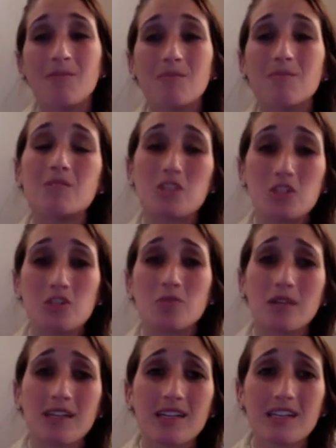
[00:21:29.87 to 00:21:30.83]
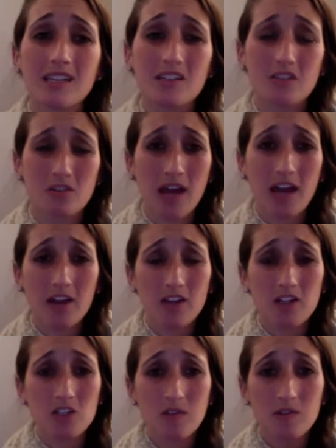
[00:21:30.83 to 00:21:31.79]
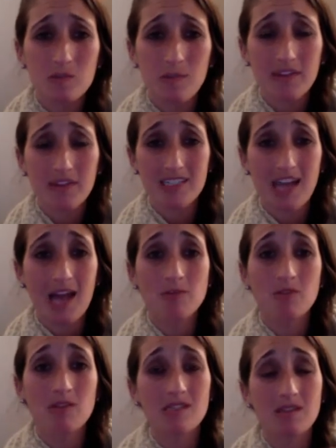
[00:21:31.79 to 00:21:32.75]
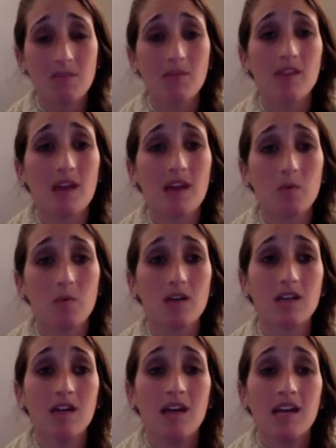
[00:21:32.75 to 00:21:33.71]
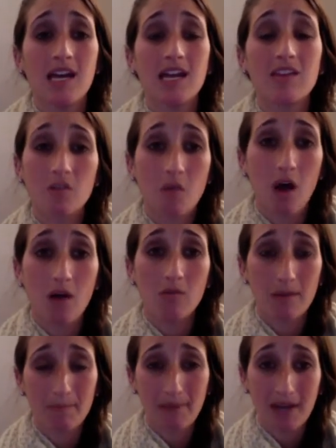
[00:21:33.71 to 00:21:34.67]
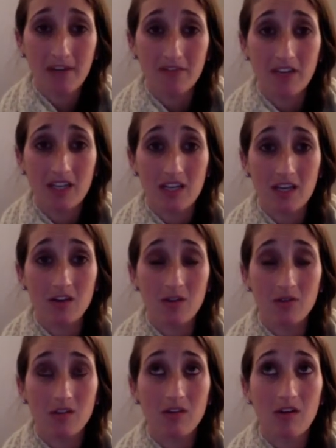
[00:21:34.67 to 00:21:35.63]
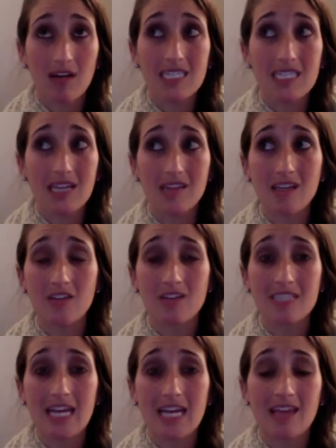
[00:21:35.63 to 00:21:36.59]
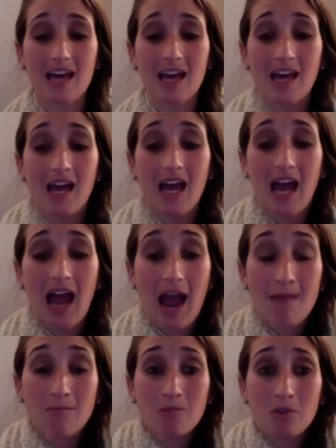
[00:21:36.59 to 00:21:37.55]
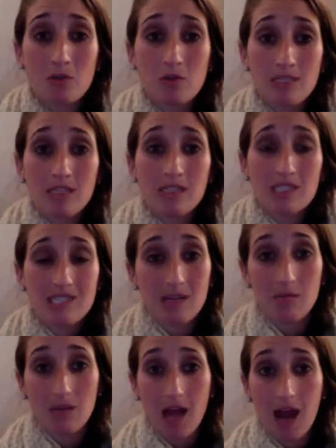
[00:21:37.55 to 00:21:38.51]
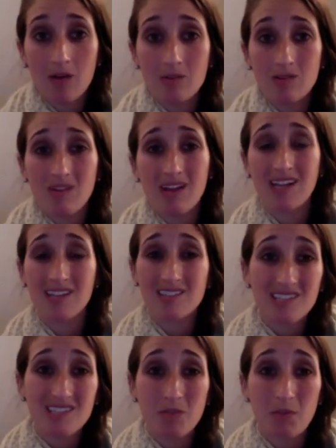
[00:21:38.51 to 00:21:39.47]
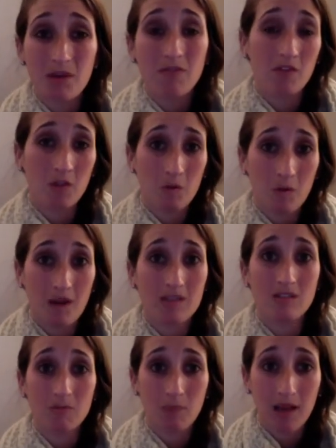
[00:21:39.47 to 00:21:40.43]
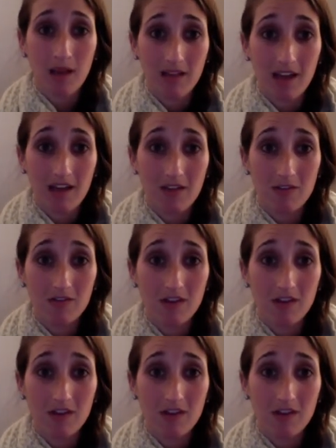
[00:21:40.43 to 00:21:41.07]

Did you really need to do that? Or could you have spent that time doing something that would, in the long run, benefit you? I said the other day that I'm losing sleep now so that I can sleep in for the rest of my life.